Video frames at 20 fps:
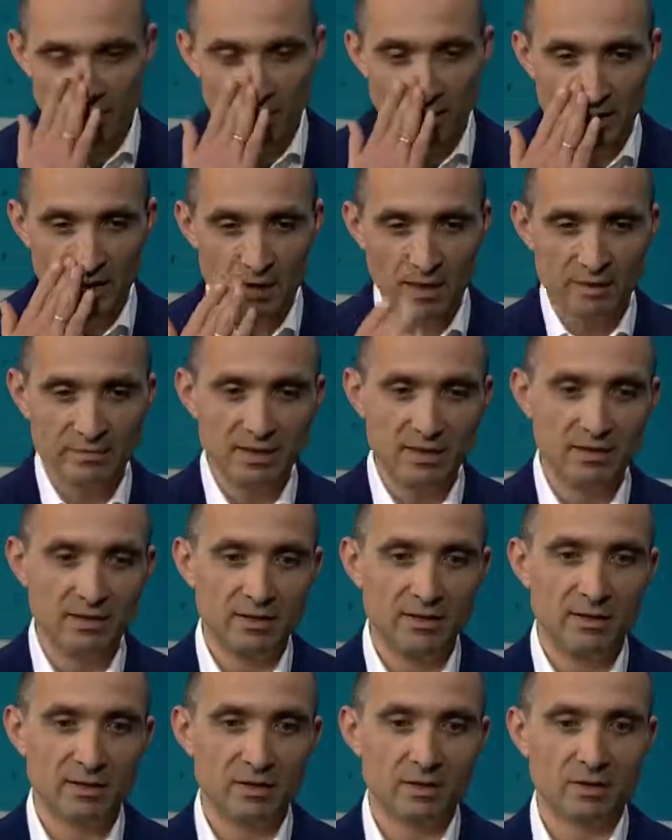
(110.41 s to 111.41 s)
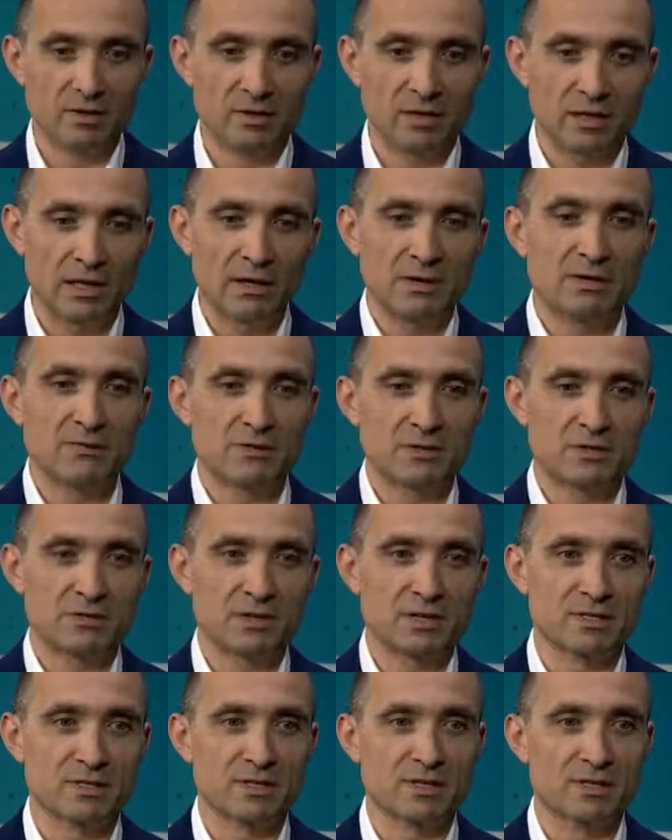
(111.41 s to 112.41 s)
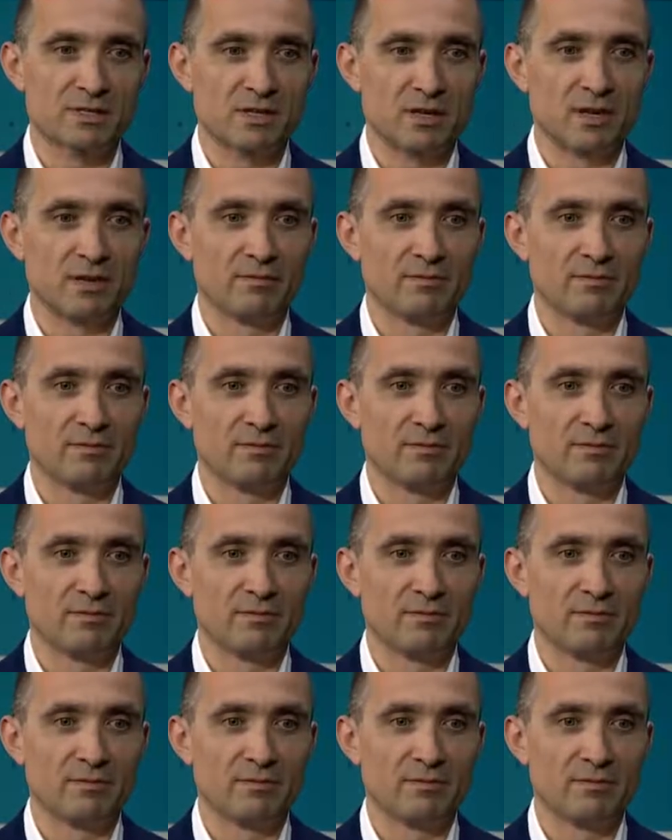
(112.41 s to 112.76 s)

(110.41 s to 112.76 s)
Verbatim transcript: Uh, I mean, the cloud infrastructure is,